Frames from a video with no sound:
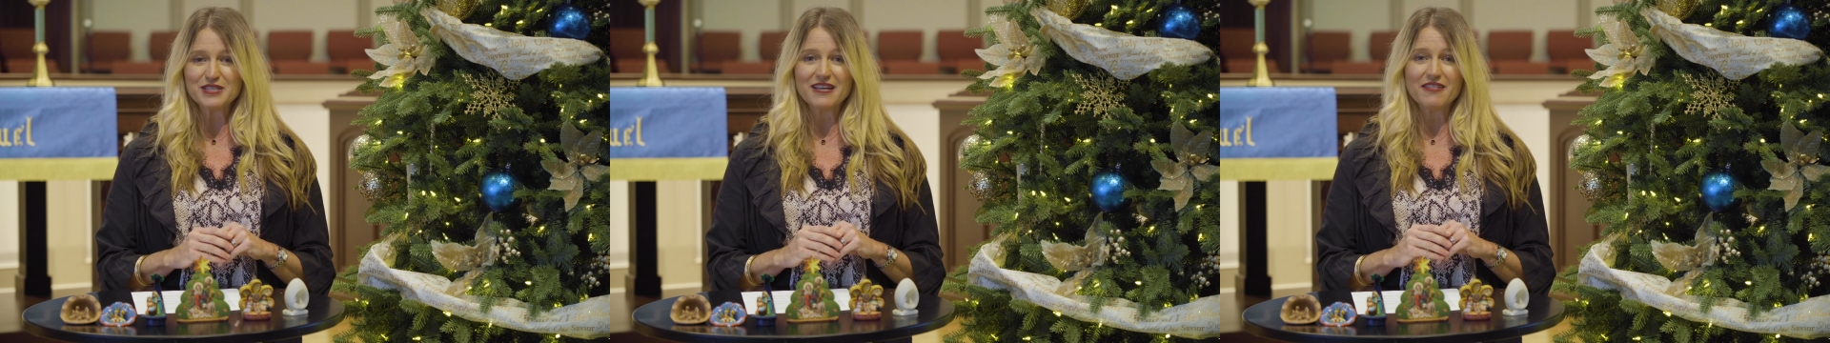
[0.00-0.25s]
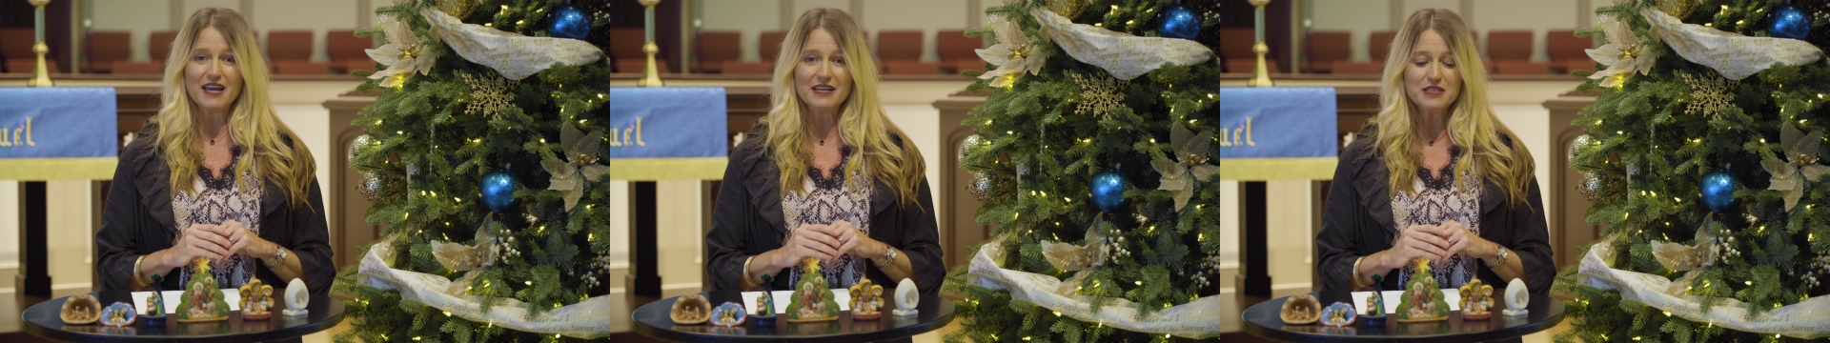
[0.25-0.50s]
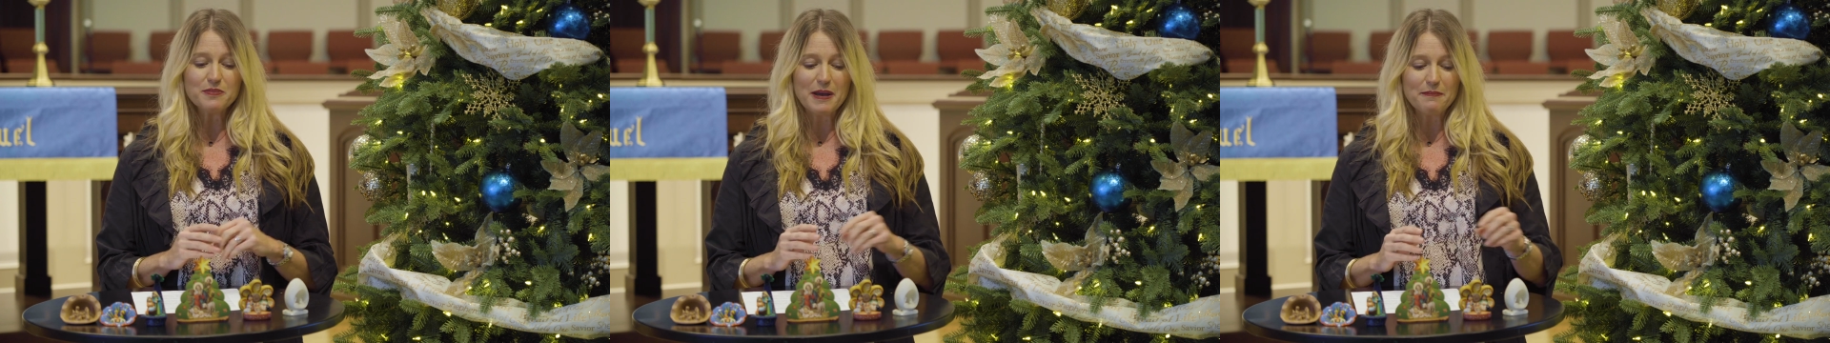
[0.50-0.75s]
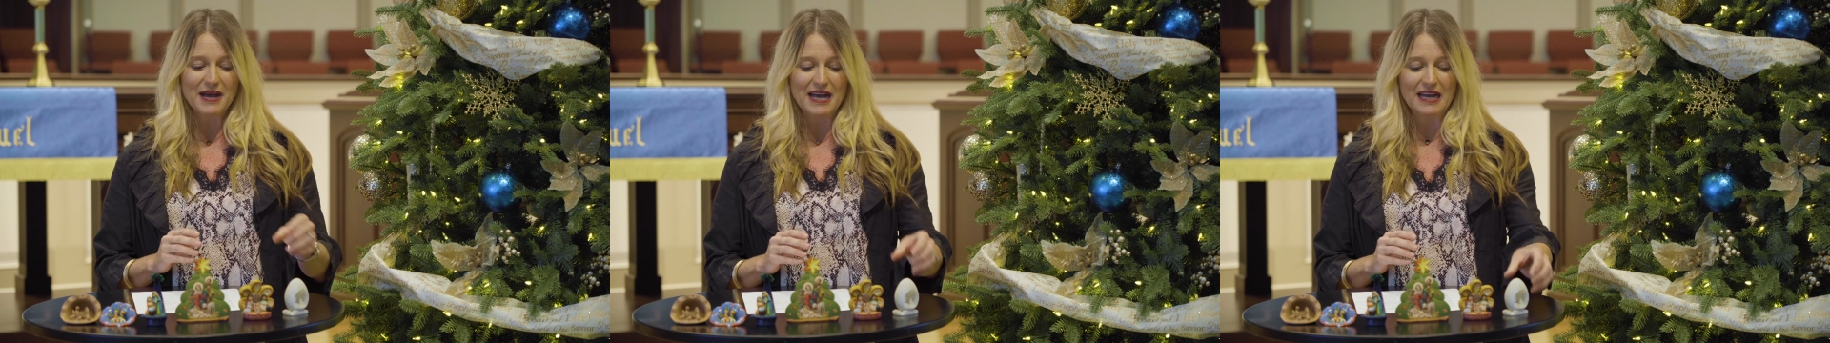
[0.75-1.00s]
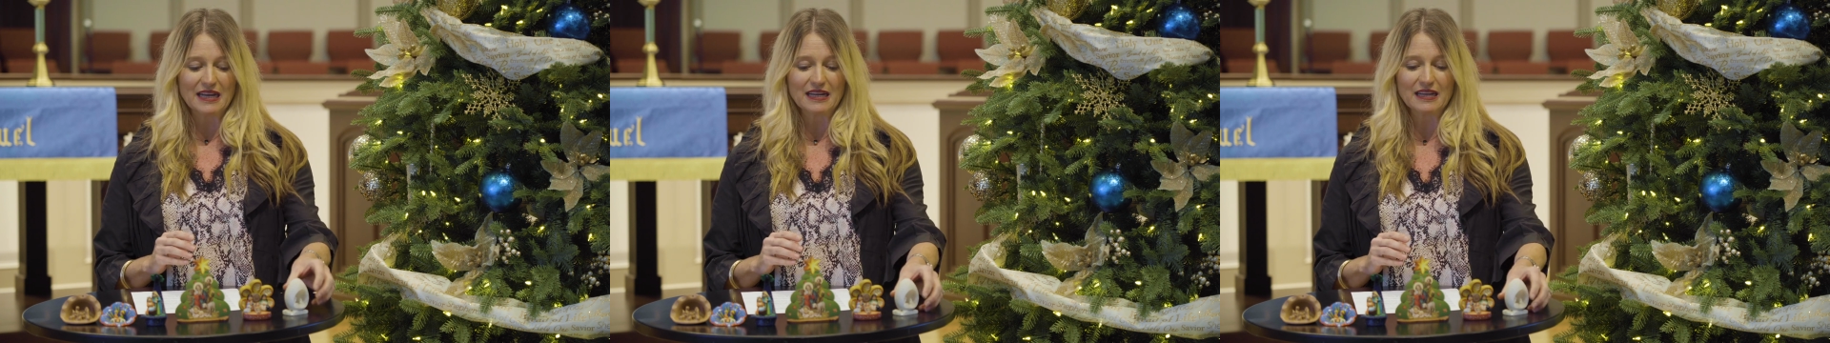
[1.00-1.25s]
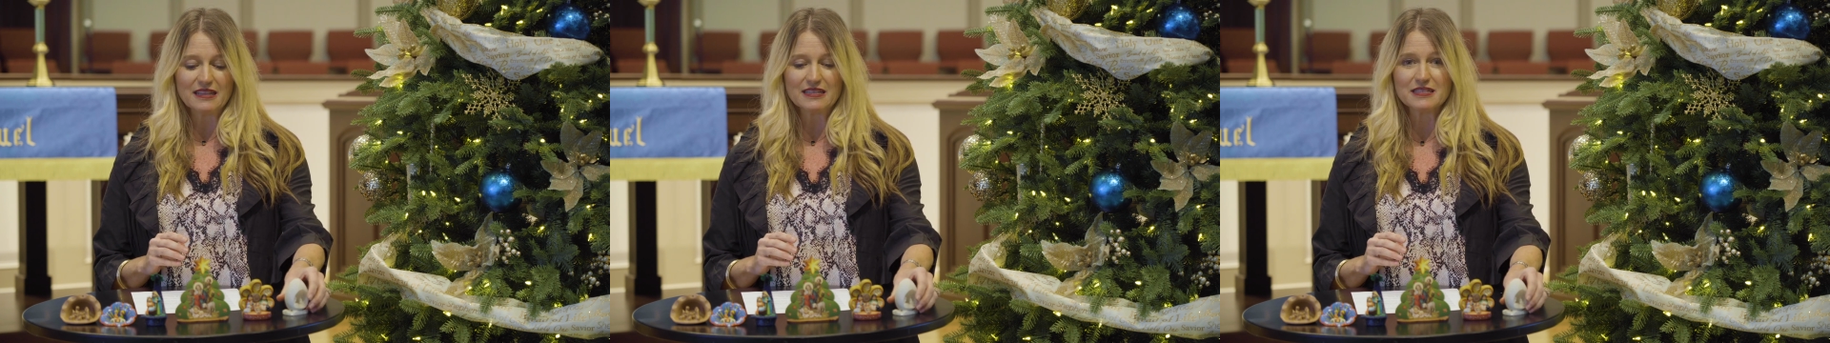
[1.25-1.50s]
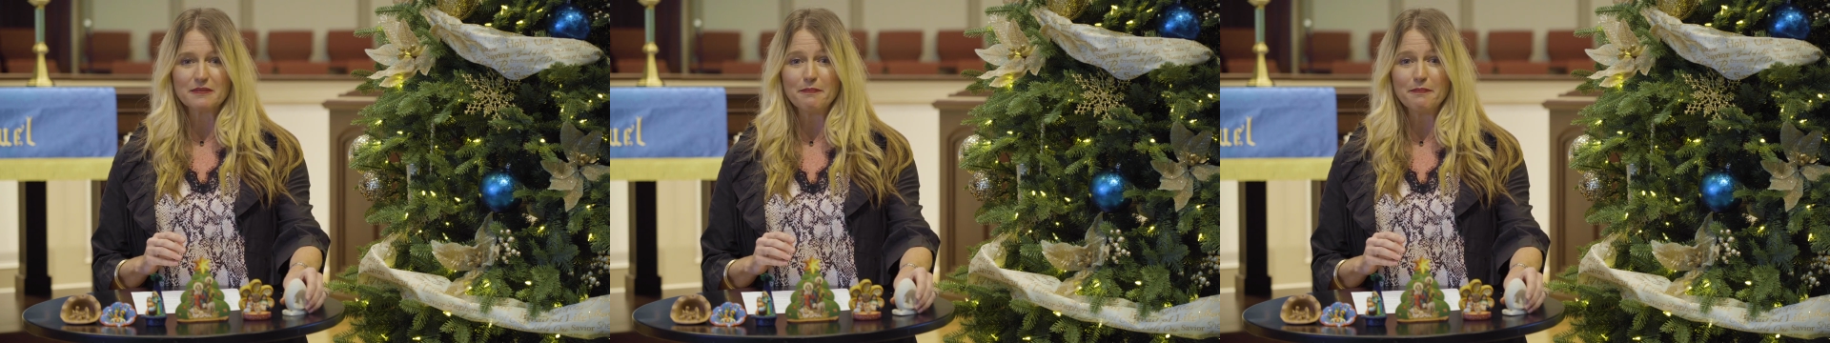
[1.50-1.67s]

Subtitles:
and that is by buying these